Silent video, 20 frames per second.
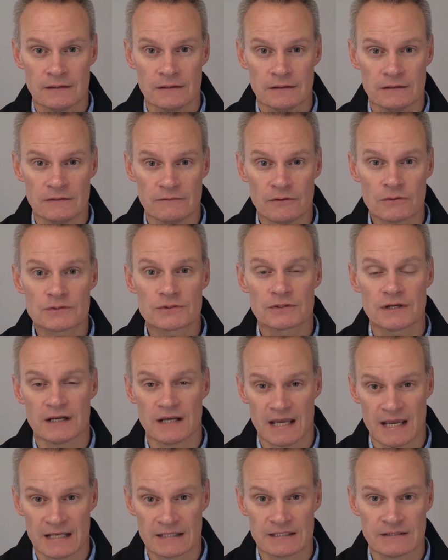You've also got
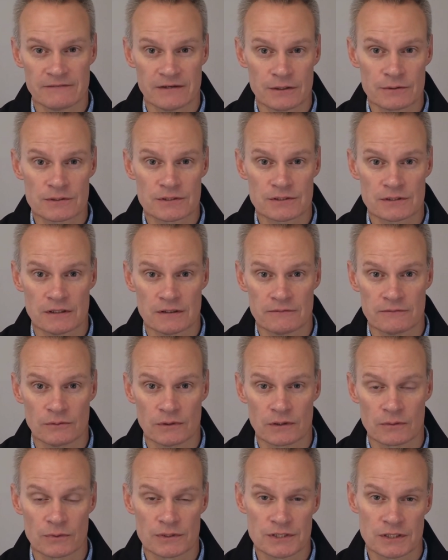antivirus
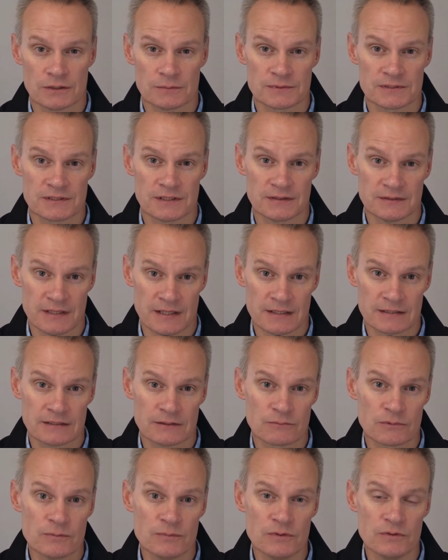software, which helps detect
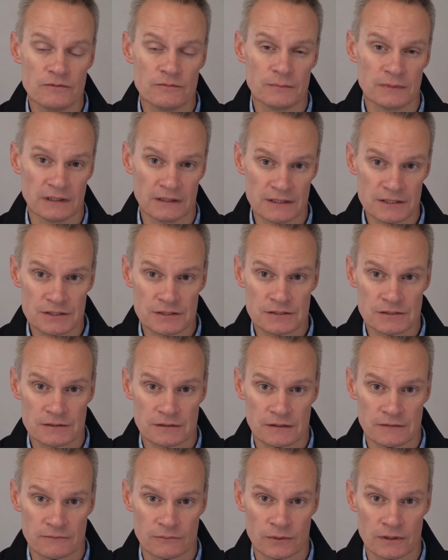and remove malicious
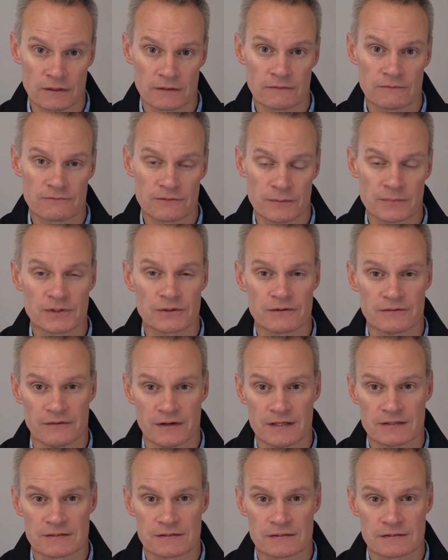software from your
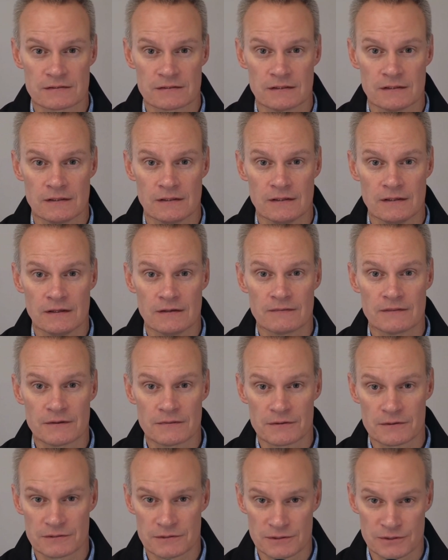devices. Then
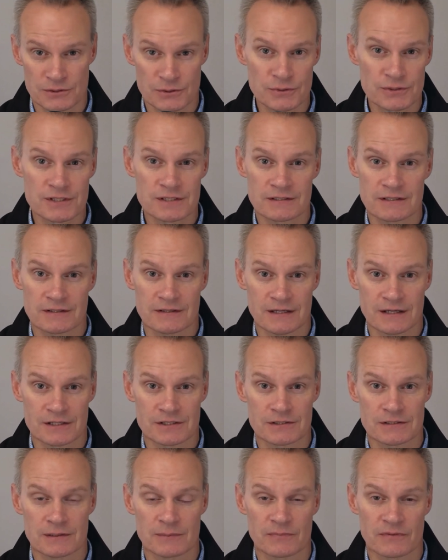there's intrusion
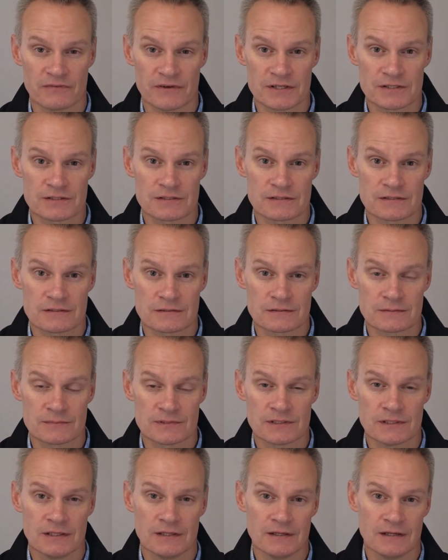detection and prevention
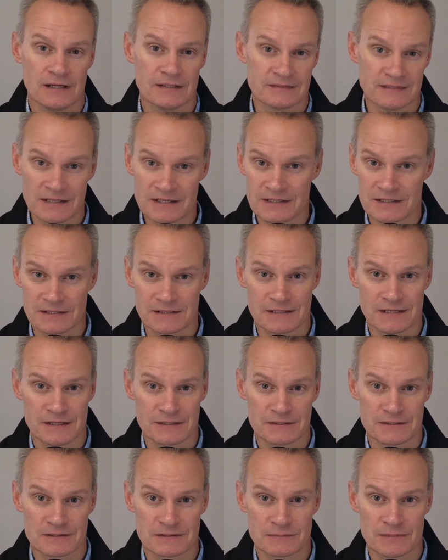systems, identity and
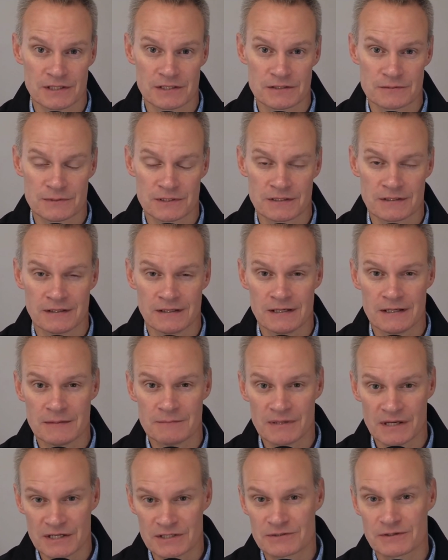access management,
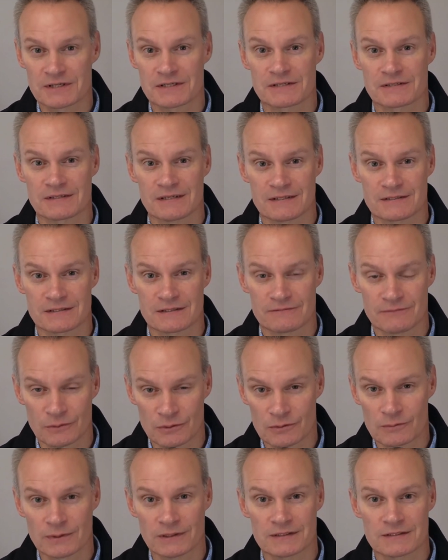penetration testing,
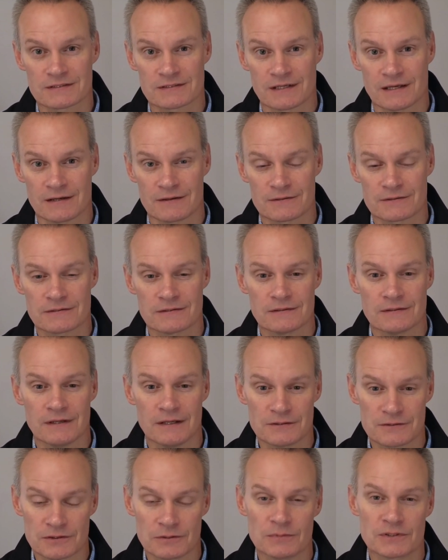vulnerability scanners,
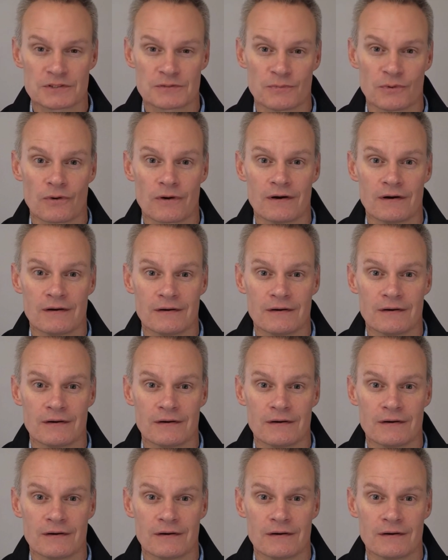and so much more.